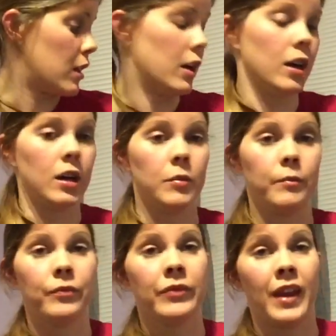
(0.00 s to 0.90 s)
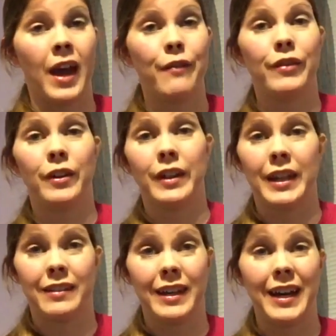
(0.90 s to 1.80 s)
I felt
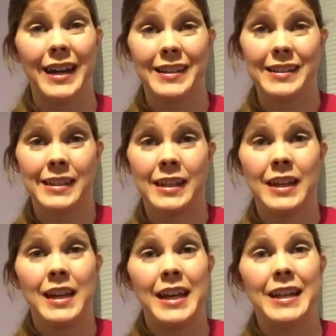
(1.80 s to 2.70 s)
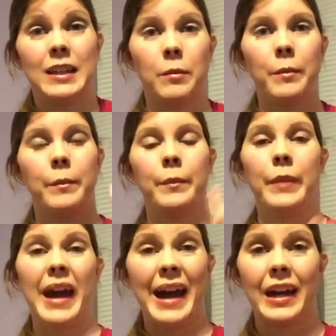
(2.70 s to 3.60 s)
like the ice in the
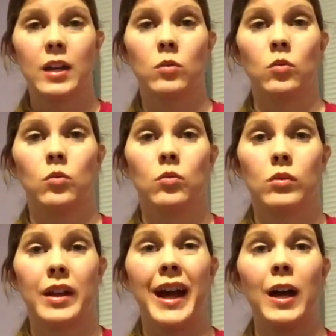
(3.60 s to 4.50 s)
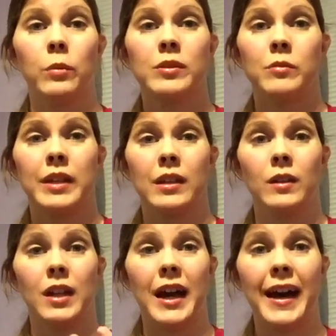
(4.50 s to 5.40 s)
bag helped me a
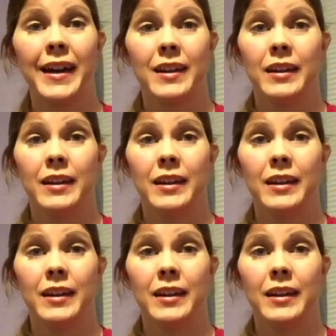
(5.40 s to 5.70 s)
lot